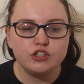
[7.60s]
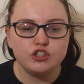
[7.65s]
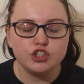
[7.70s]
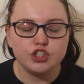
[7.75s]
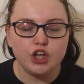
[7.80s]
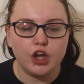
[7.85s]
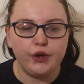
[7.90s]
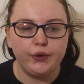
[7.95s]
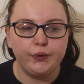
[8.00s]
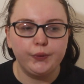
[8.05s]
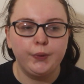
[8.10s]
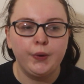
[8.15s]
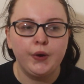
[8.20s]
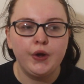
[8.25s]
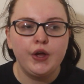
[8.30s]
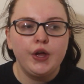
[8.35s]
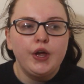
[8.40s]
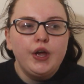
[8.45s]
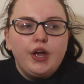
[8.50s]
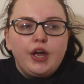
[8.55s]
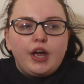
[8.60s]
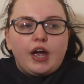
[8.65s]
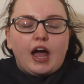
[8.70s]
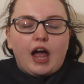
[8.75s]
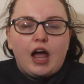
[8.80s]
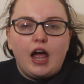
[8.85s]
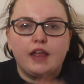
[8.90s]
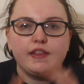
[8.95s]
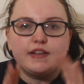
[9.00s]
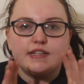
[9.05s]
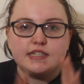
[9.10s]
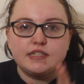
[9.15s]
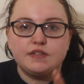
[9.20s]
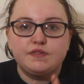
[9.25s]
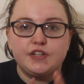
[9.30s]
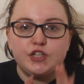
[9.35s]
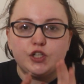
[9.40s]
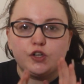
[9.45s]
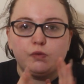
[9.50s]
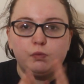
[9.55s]
So this is a
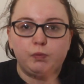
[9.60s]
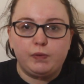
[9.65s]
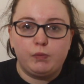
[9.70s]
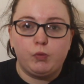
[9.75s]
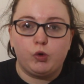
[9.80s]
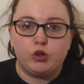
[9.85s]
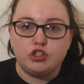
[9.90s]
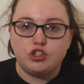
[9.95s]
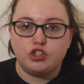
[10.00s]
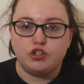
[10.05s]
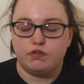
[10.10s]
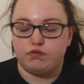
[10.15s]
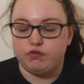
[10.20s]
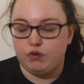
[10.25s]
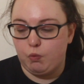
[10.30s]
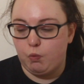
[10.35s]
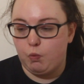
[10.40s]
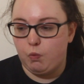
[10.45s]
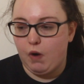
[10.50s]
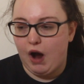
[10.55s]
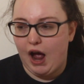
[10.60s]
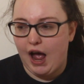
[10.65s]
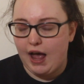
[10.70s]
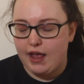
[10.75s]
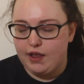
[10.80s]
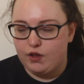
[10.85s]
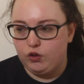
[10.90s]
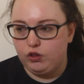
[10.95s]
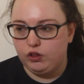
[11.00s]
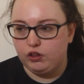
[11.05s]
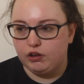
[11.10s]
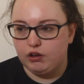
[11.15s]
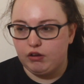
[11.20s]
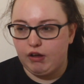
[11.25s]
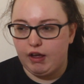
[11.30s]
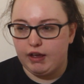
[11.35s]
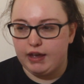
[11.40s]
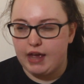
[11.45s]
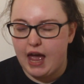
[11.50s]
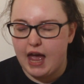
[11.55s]
video I've been wanting to do for a while,
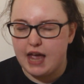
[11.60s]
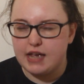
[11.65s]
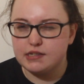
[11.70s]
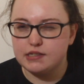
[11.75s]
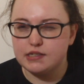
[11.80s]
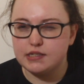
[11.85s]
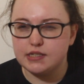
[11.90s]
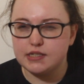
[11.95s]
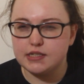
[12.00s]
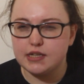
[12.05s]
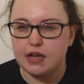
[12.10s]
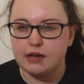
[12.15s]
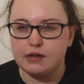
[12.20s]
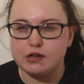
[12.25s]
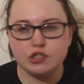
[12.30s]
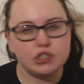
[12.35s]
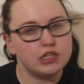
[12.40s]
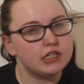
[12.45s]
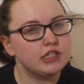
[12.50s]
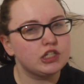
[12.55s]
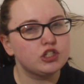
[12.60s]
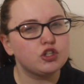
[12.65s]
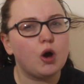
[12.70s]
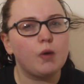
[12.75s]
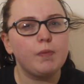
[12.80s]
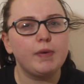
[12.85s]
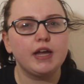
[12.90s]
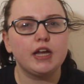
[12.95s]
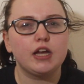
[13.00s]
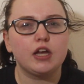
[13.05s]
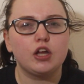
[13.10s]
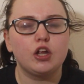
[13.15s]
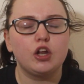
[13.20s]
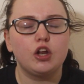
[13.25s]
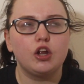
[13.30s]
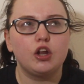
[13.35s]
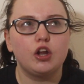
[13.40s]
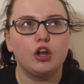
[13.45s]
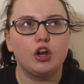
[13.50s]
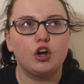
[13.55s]
I guess, because it's a topic
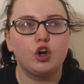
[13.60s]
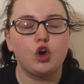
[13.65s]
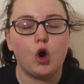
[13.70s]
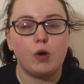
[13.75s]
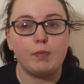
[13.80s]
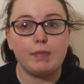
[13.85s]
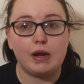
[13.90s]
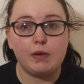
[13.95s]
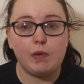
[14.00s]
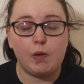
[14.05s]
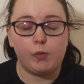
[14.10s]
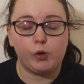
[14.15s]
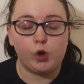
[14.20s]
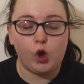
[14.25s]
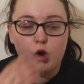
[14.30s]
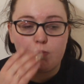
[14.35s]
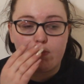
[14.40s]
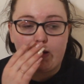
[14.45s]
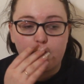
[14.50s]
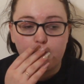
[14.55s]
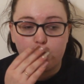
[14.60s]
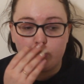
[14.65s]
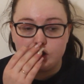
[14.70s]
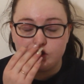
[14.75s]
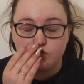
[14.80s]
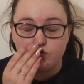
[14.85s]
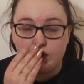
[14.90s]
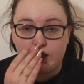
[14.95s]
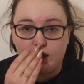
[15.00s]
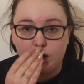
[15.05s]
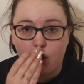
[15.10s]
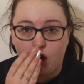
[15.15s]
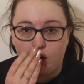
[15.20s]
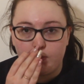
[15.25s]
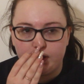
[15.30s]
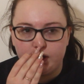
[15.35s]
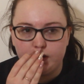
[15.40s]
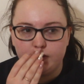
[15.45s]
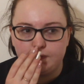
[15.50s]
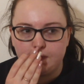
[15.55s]
not many people know about, but it's really
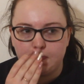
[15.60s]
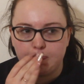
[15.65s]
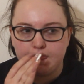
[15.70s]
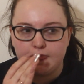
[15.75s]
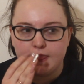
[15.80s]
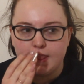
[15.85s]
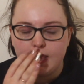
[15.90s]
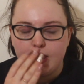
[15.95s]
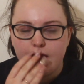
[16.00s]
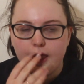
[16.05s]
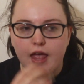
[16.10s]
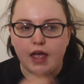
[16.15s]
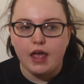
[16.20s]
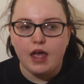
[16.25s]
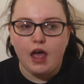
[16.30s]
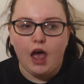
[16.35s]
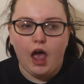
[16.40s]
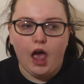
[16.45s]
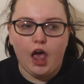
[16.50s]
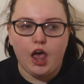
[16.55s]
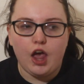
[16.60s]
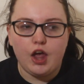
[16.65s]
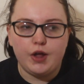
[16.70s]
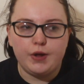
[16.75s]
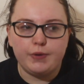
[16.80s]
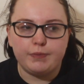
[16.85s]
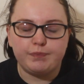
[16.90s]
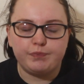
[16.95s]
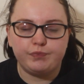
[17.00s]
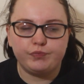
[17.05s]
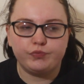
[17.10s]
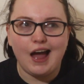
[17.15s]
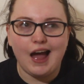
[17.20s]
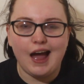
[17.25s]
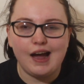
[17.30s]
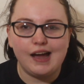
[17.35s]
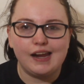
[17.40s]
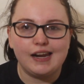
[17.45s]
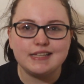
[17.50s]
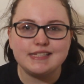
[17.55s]
common. And
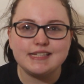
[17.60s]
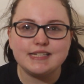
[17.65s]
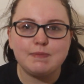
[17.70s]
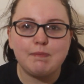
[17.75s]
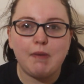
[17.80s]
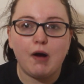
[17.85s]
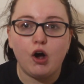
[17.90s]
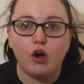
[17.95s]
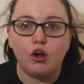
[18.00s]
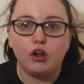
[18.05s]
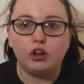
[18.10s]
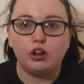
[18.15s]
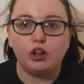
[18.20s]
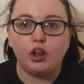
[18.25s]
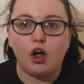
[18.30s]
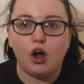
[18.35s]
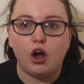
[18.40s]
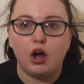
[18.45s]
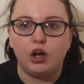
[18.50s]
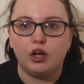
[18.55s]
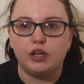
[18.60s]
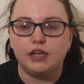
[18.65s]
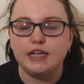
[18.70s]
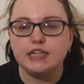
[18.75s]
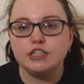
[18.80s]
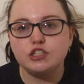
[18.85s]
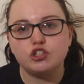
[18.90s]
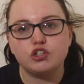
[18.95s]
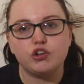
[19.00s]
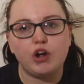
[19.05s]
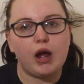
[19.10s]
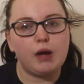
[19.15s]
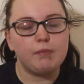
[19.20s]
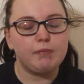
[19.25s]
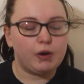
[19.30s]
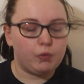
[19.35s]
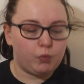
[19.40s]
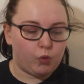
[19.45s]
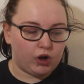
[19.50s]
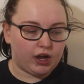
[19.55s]
I did a poll on Instagram
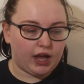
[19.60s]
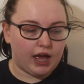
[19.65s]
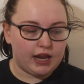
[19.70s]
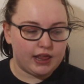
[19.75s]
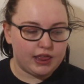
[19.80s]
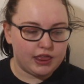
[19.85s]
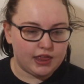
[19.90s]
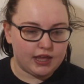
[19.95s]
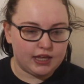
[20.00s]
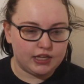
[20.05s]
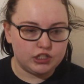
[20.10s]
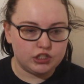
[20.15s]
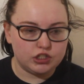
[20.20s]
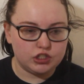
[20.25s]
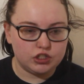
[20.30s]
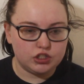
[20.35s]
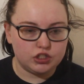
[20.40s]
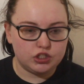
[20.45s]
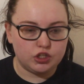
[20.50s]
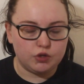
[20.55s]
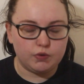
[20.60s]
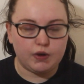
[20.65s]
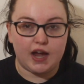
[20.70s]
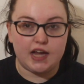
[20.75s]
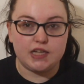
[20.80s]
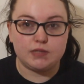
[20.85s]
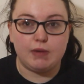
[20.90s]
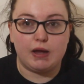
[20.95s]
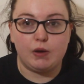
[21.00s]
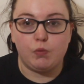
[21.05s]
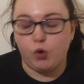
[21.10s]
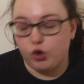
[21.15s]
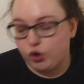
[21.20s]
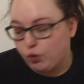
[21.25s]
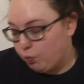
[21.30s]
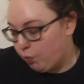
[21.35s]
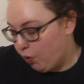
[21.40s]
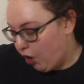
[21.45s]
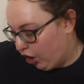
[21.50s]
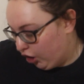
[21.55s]
about what kind of things you guys might
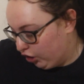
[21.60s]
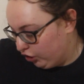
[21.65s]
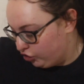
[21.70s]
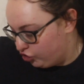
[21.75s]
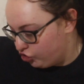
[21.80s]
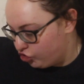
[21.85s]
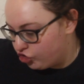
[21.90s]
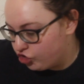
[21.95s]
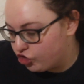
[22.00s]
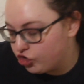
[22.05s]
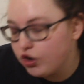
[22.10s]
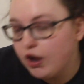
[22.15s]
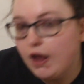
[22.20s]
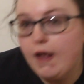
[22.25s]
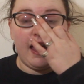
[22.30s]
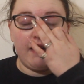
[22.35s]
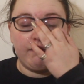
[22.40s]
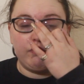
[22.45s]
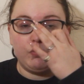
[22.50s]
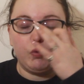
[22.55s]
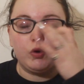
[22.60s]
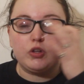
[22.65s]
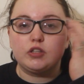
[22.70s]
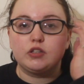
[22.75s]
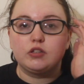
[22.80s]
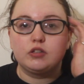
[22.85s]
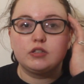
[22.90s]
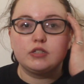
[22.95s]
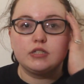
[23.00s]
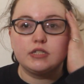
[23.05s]
want to watch. Everyone